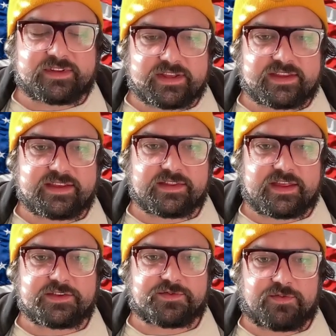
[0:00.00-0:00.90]
did
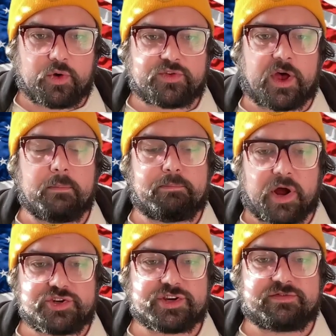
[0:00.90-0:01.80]
these folks a
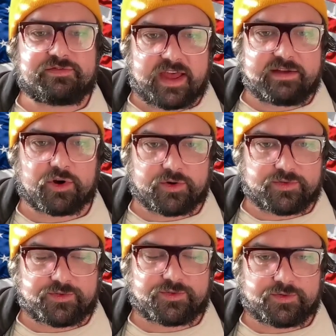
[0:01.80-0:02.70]
bunch of
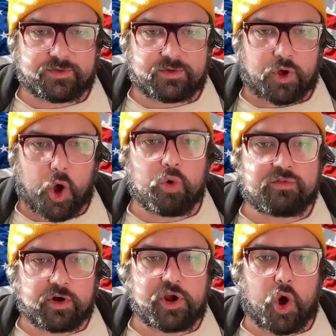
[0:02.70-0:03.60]
favors
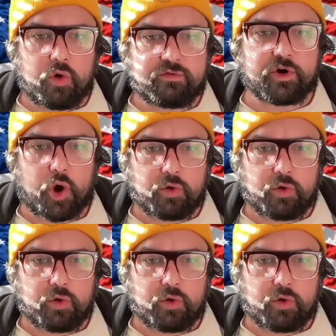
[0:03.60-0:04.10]
over and over and